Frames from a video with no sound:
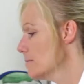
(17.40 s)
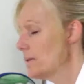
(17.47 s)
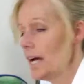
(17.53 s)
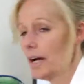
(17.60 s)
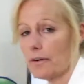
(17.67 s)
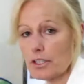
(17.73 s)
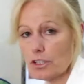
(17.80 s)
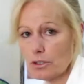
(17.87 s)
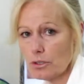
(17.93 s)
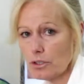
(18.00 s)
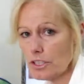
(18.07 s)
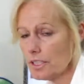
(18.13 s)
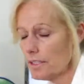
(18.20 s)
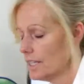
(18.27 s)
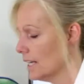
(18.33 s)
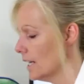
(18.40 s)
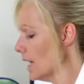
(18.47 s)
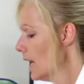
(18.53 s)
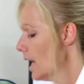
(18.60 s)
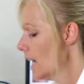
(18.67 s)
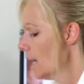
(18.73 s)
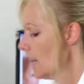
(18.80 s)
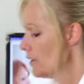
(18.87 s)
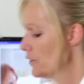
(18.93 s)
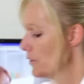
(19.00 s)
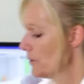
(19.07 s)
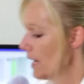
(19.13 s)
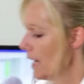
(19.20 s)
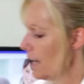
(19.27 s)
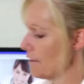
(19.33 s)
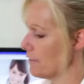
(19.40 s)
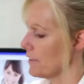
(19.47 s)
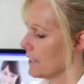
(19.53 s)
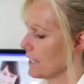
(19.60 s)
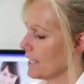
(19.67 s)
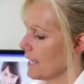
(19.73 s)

power cord. You have the